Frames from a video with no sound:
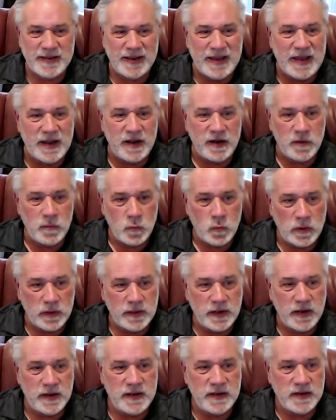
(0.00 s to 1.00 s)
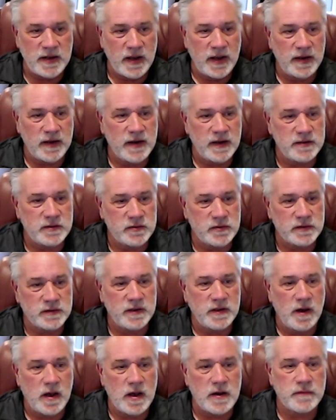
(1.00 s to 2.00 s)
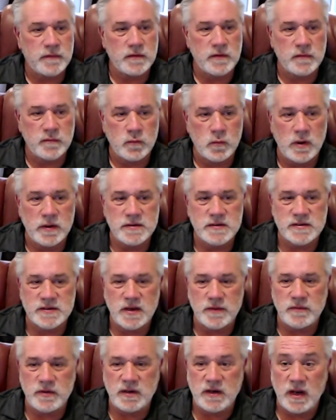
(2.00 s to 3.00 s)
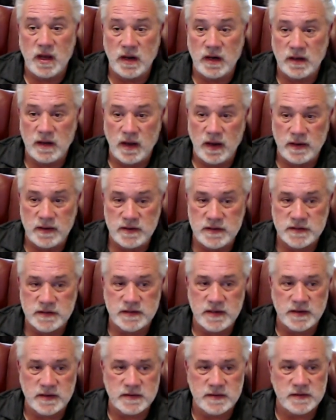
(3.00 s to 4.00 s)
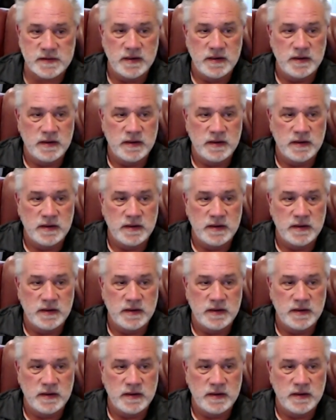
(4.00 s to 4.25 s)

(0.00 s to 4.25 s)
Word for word: had it at 199 I took the offer 179.96.